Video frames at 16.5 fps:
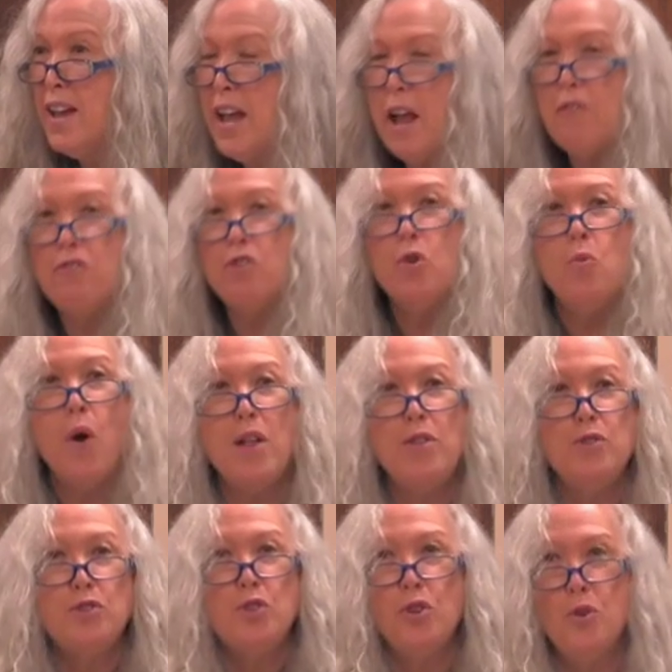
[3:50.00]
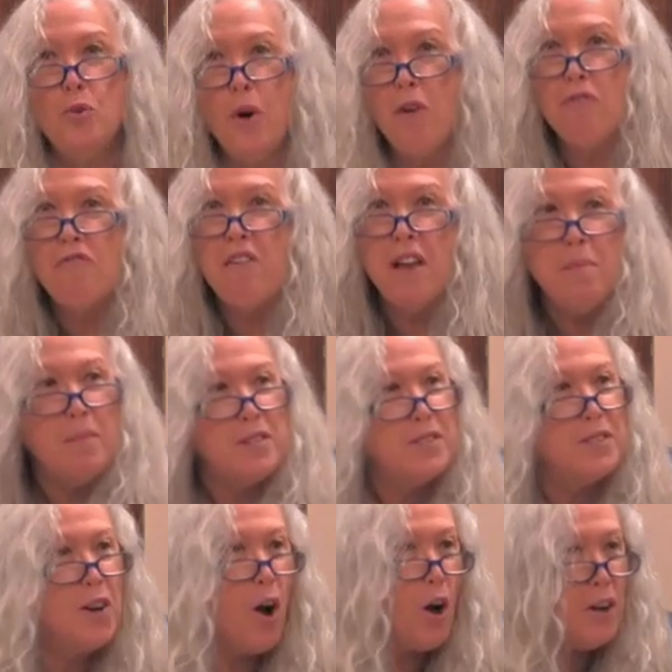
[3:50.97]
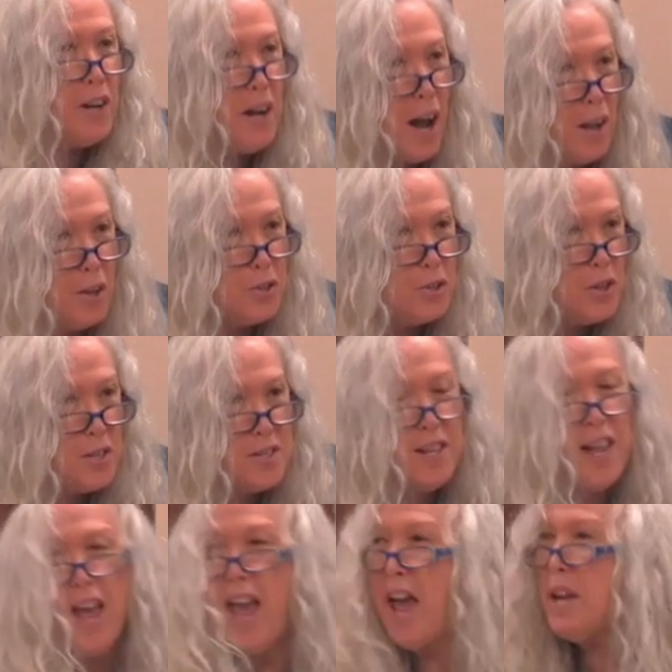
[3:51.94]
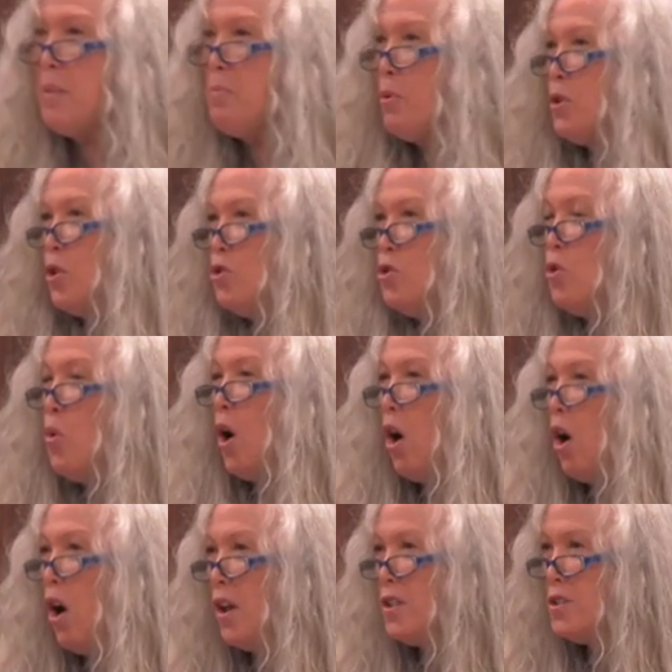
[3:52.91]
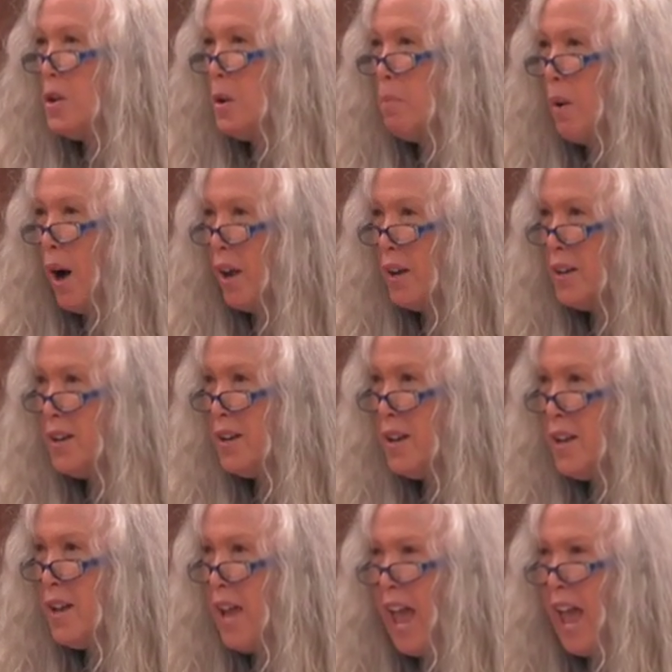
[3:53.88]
If you went to a famous cardiologist and he put a new heart in your body,